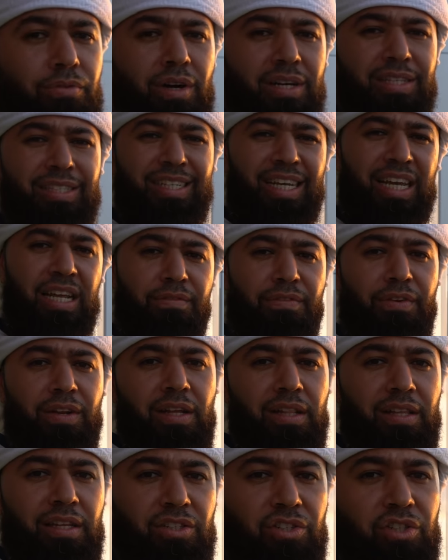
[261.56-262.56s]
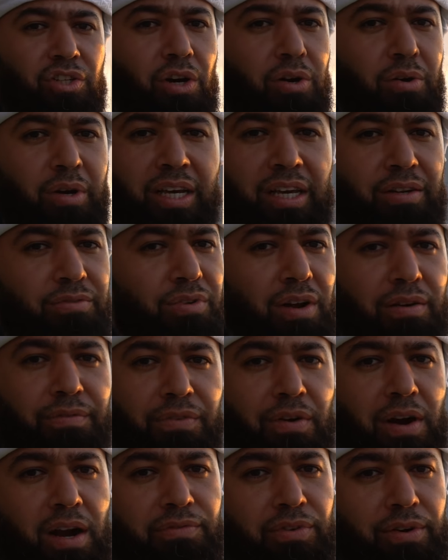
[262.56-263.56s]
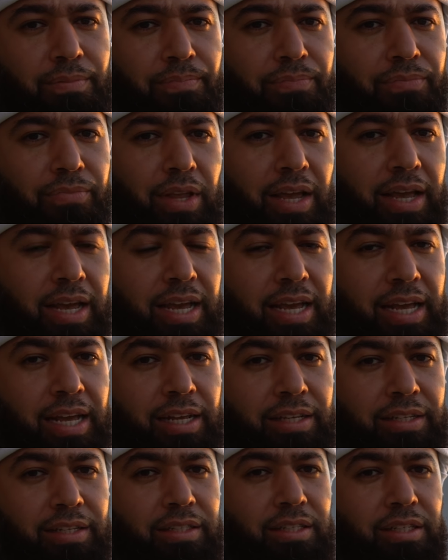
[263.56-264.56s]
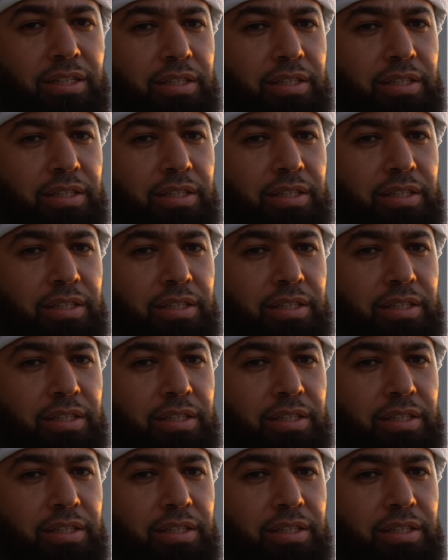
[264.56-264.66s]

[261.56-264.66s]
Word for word: runs infinitely, so it can run forever. And